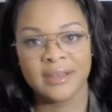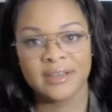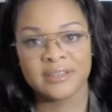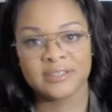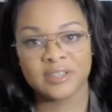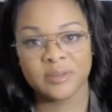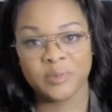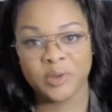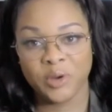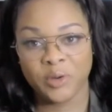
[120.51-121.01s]

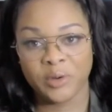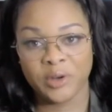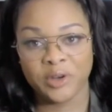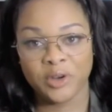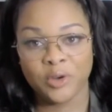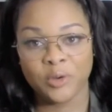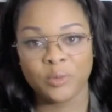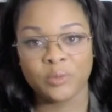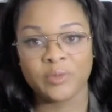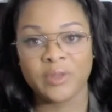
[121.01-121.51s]
Some of you already
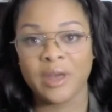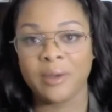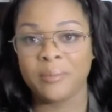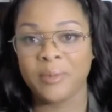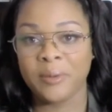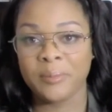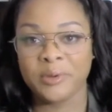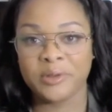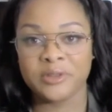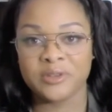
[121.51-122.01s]
know that
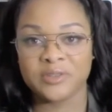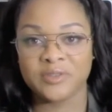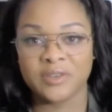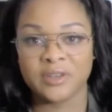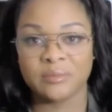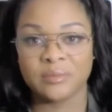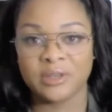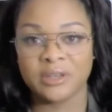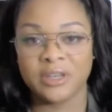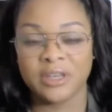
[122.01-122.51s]
my mother's
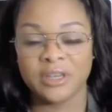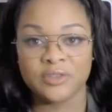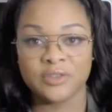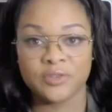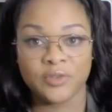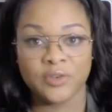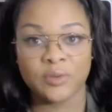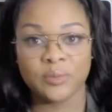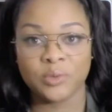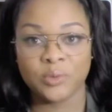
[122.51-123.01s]
family
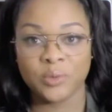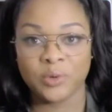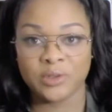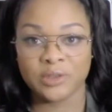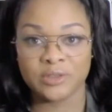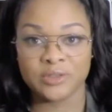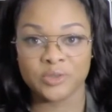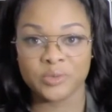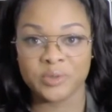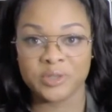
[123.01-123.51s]
from New
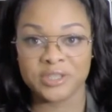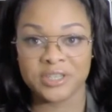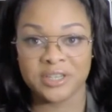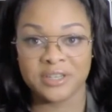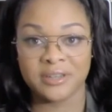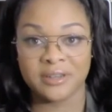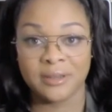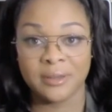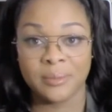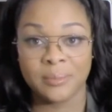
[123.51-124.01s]
Orleans,
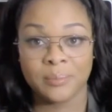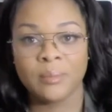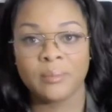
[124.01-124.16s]
Louisiana.